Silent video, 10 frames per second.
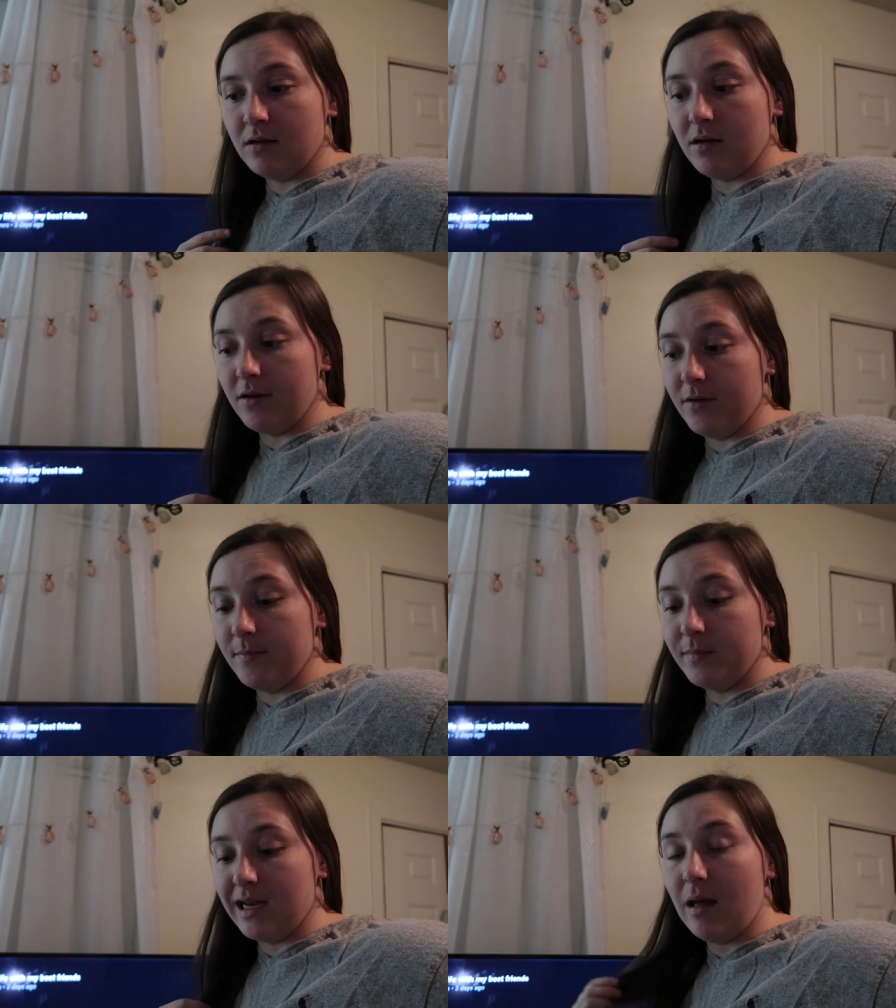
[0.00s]

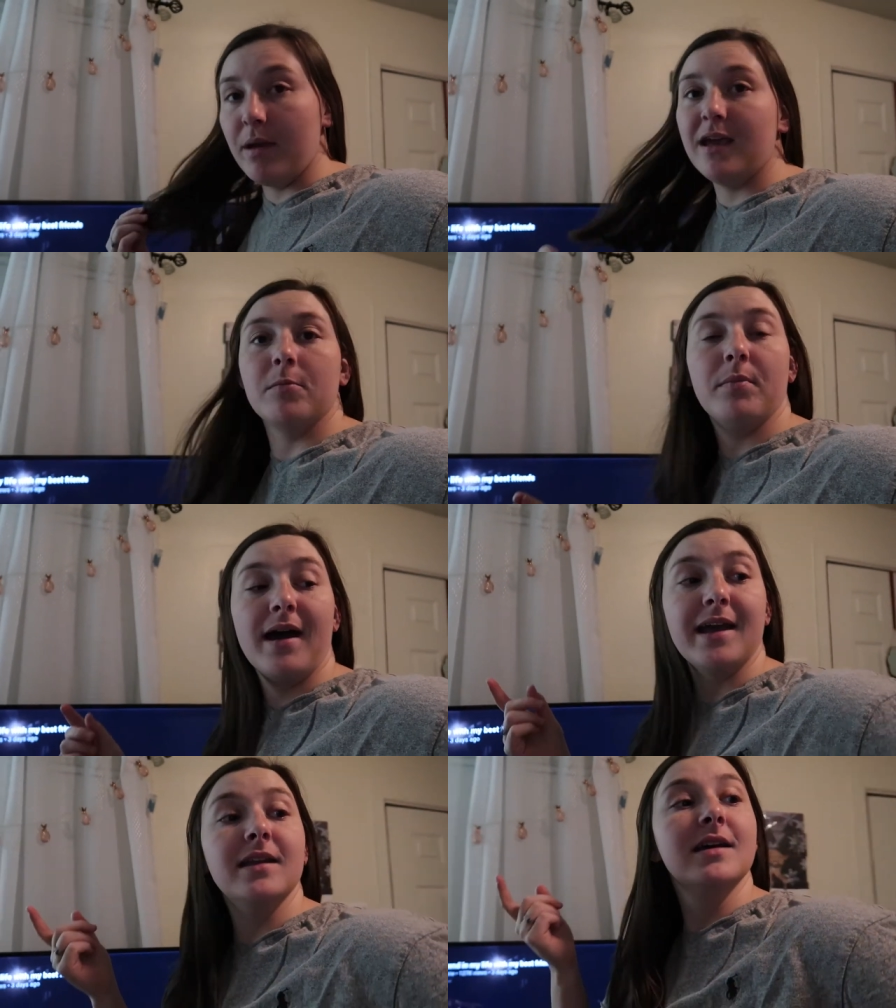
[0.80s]
Um, and I may
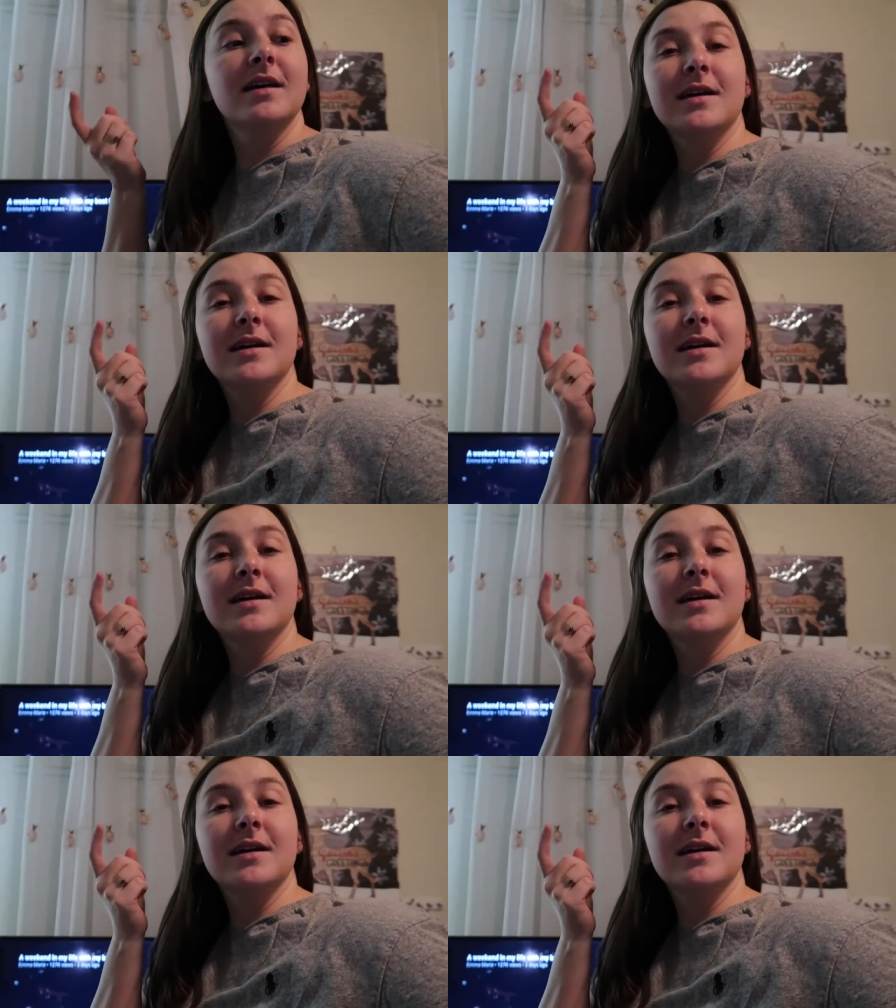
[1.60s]
combine